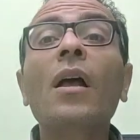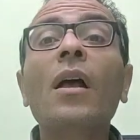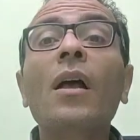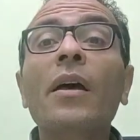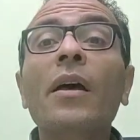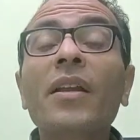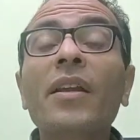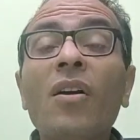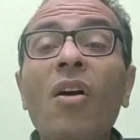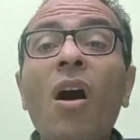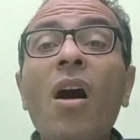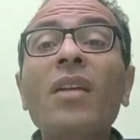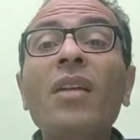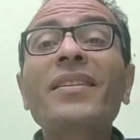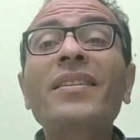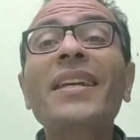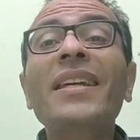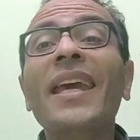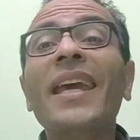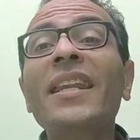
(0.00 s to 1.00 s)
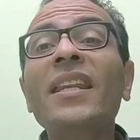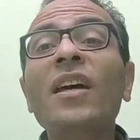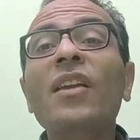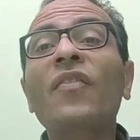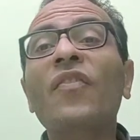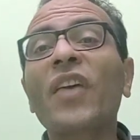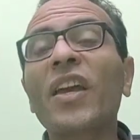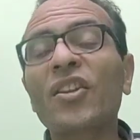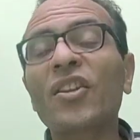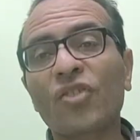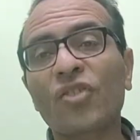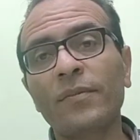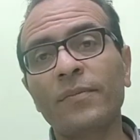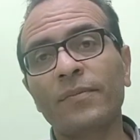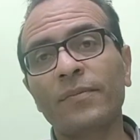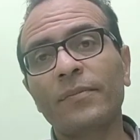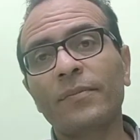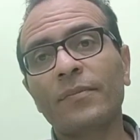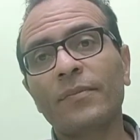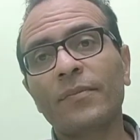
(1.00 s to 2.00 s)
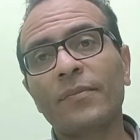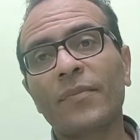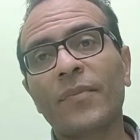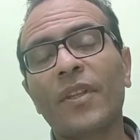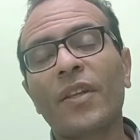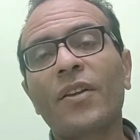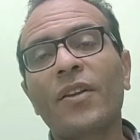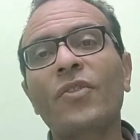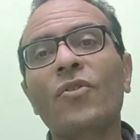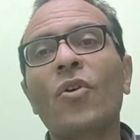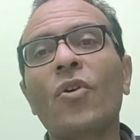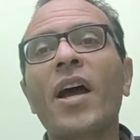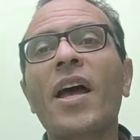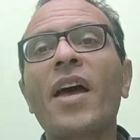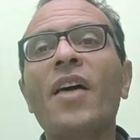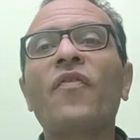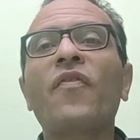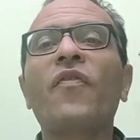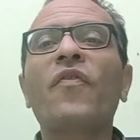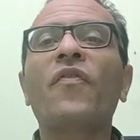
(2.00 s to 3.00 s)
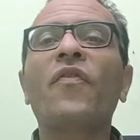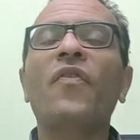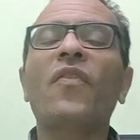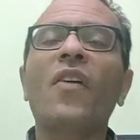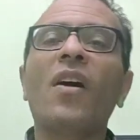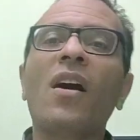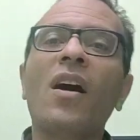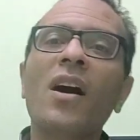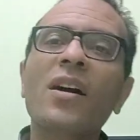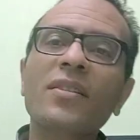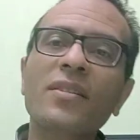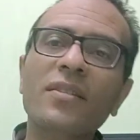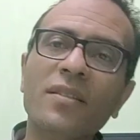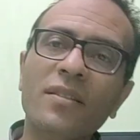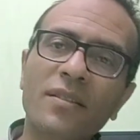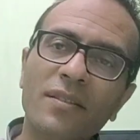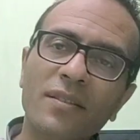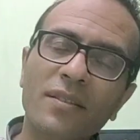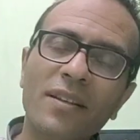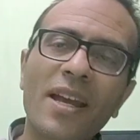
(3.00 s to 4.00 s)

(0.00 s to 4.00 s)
Regarding innervation, you have fast